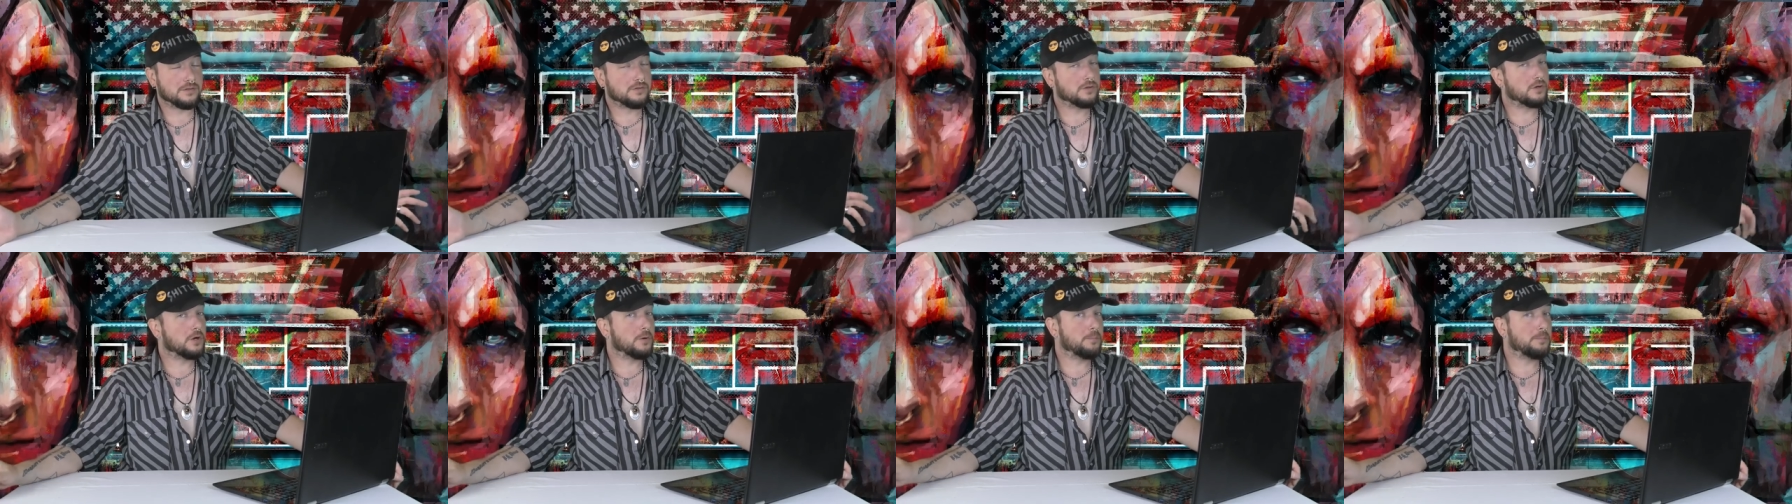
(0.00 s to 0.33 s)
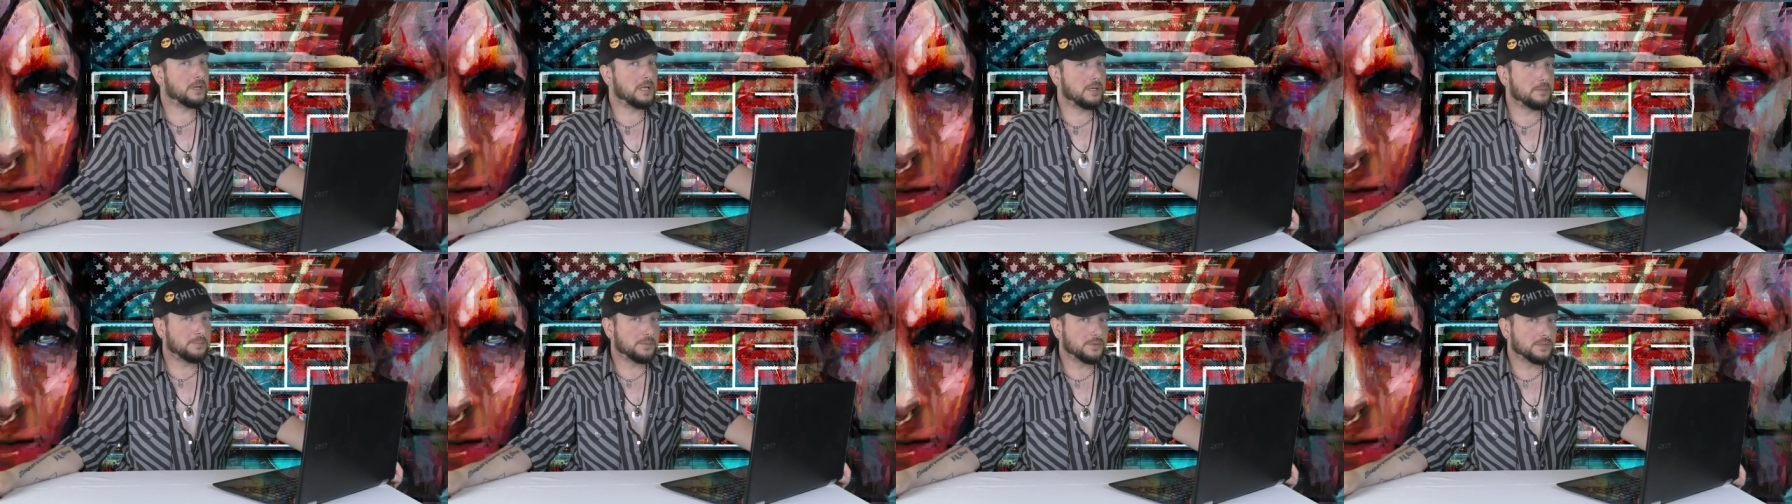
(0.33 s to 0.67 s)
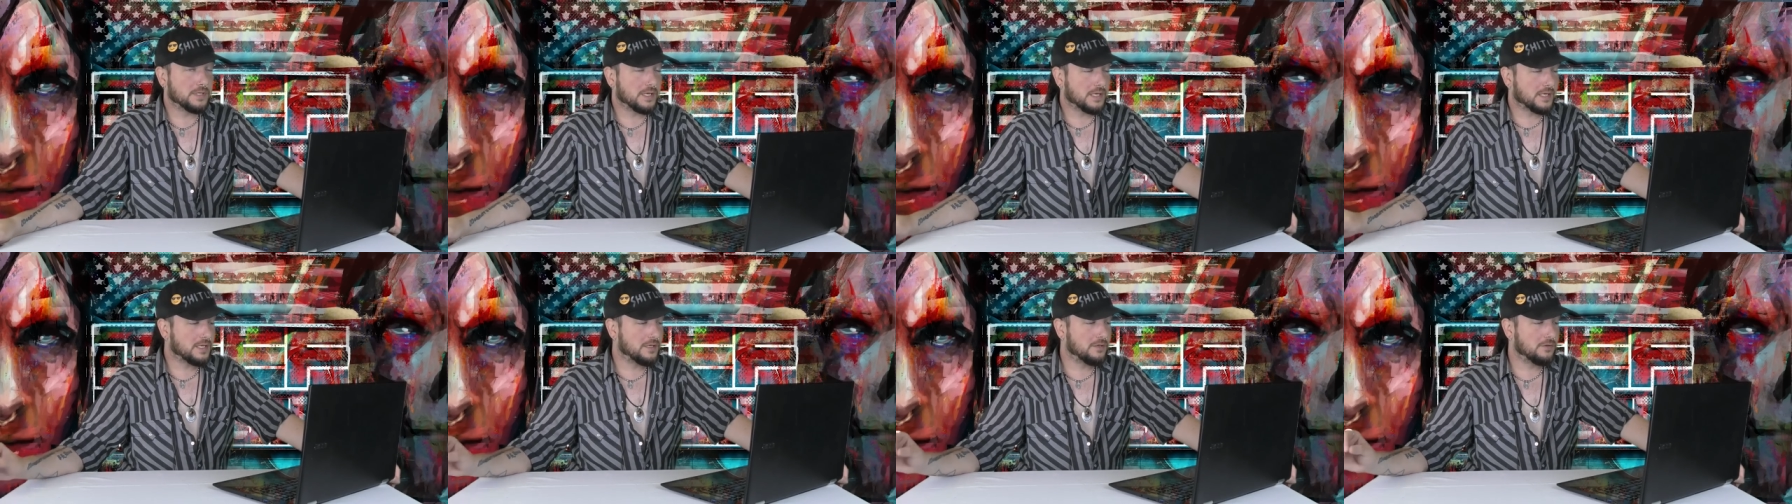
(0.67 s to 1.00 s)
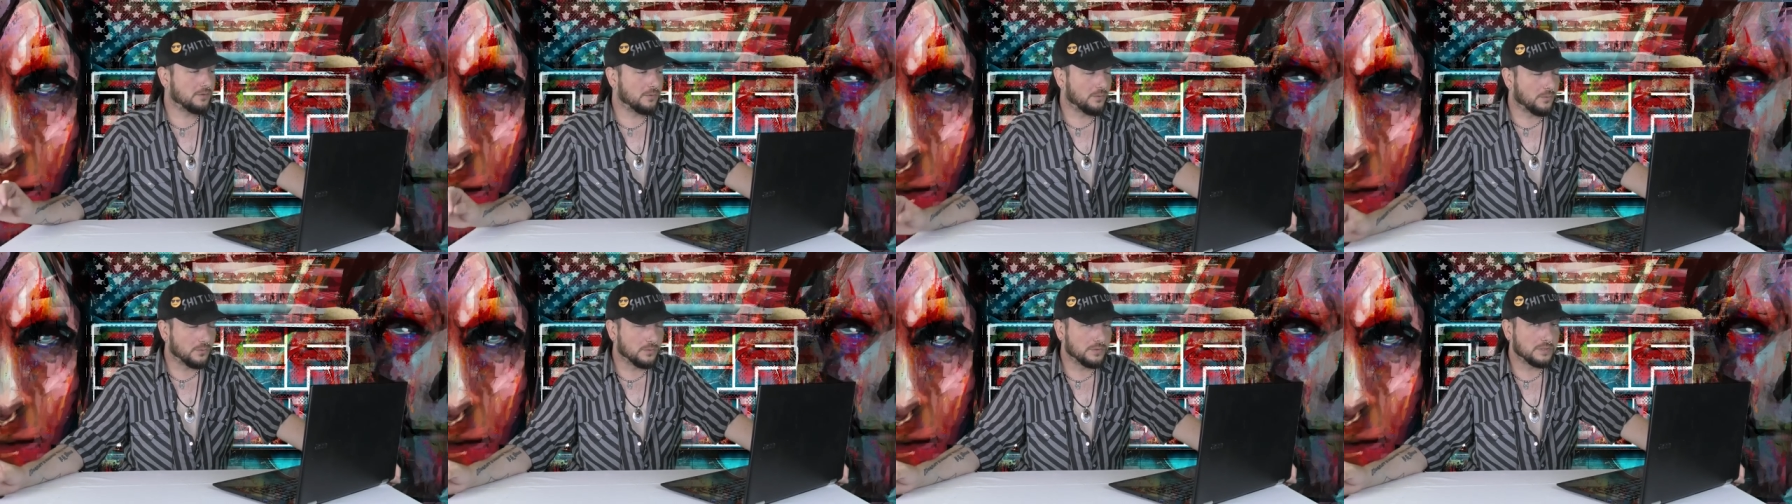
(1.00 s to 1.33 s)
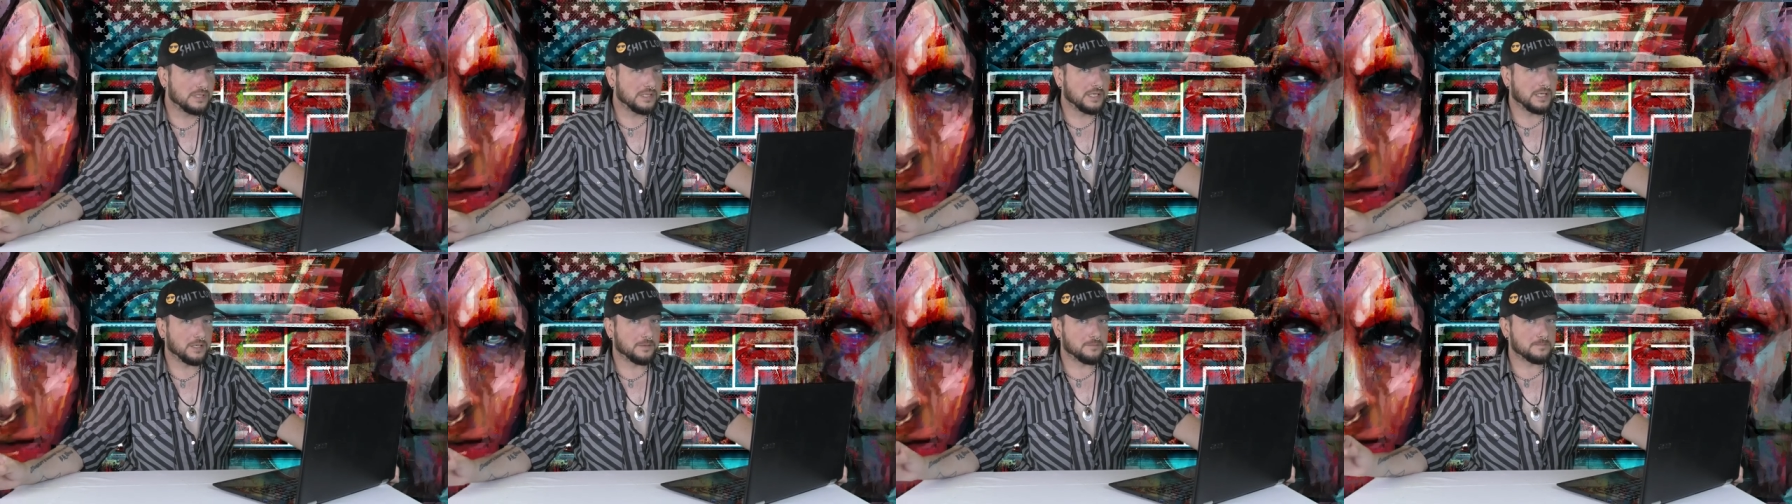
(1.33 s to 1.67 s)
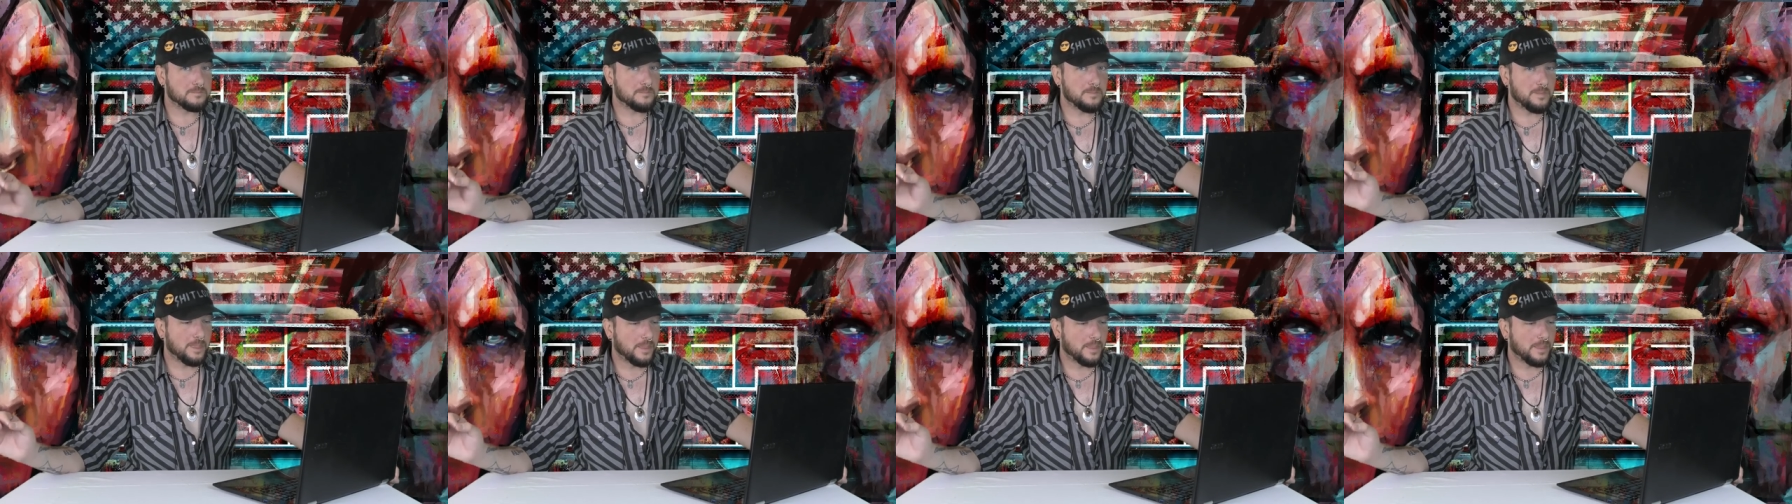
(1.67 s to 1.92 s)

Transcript: There are people that can only